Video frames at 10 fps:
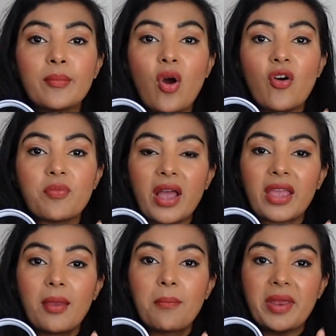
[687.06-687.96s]
of
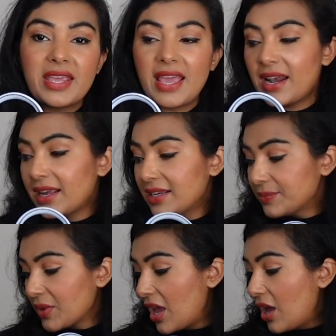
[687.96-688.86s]
my mini
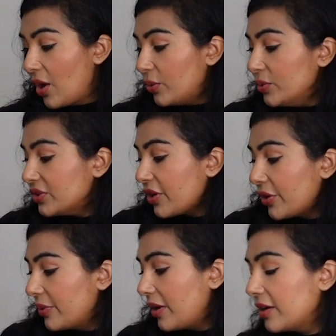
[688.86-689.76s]
Kellys.
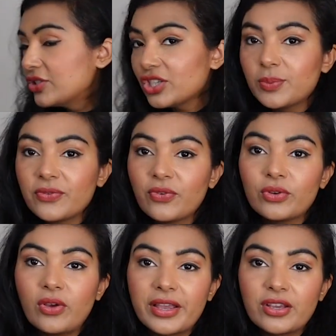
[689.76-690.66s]
Also, just
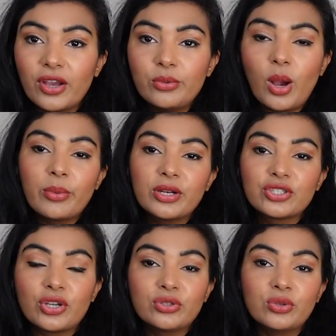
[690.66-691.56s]
before I go, I want to
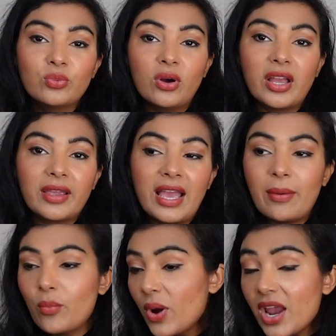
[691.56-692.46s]
show you what I
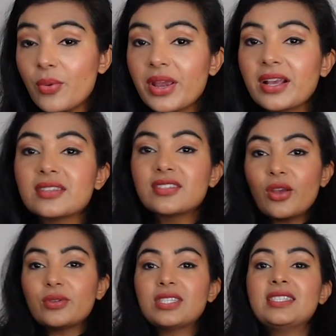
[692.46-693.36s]
am wearing.
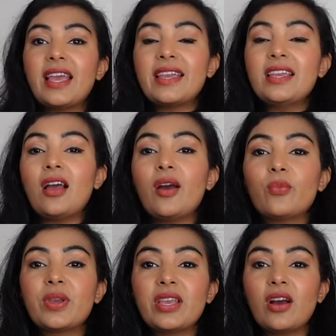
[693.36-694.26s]
So today
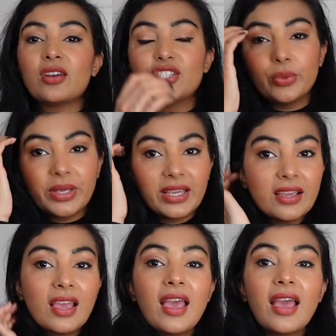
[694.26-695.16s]
we are
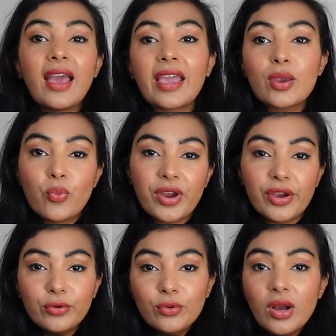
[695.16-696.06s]
doing a
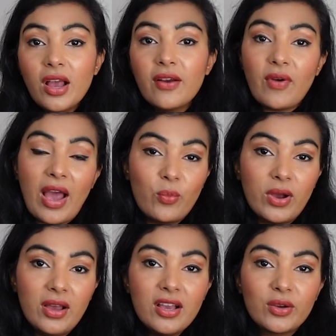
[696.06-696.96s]
reel at
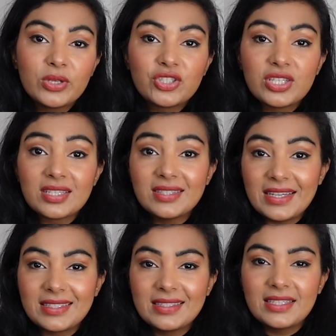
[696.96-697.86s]
work, which is a
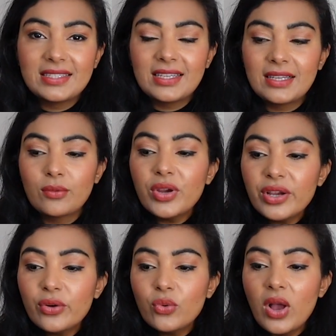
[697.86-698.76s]
Sex and City
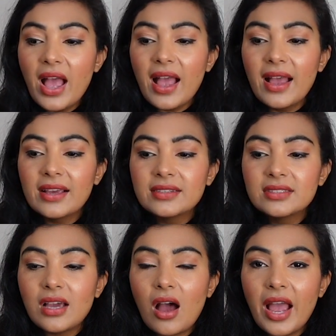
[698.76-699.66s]
reel,
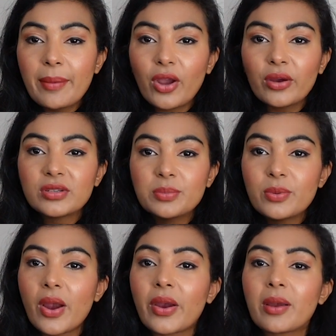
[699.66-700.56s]
and I am going to be
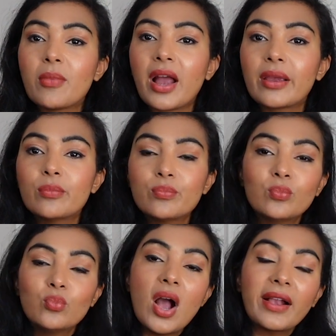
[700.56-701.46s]
wearing my
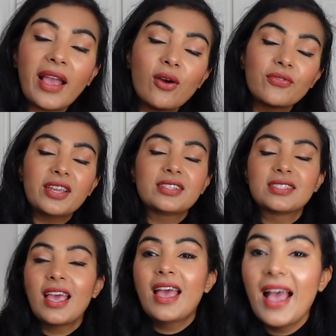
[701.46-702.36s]
work outfit,
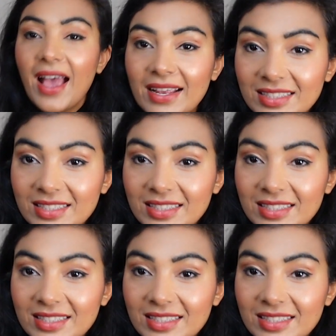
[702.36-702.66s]
and